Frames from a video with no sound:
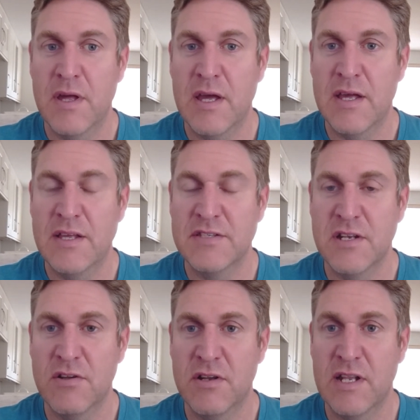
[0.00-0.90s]
It's a
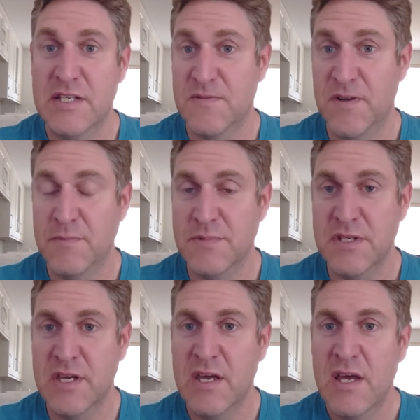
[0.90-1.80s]
lot less
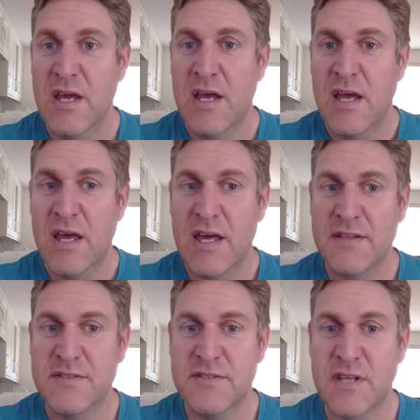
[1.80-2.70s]
flimsy.
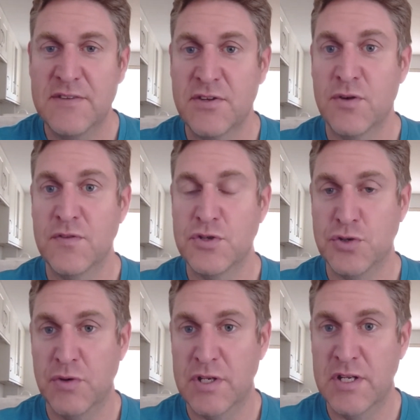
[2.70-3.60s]
It hasn't got the
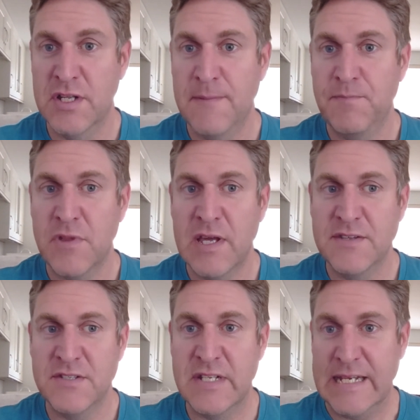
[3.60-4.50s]
join in it.
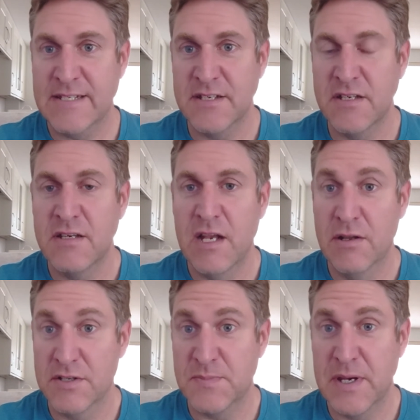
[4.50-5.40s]
It's neater. It
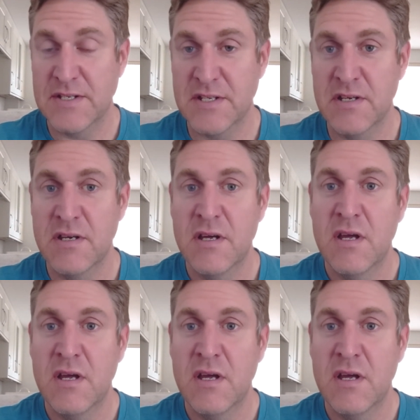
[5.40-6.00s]
looks better.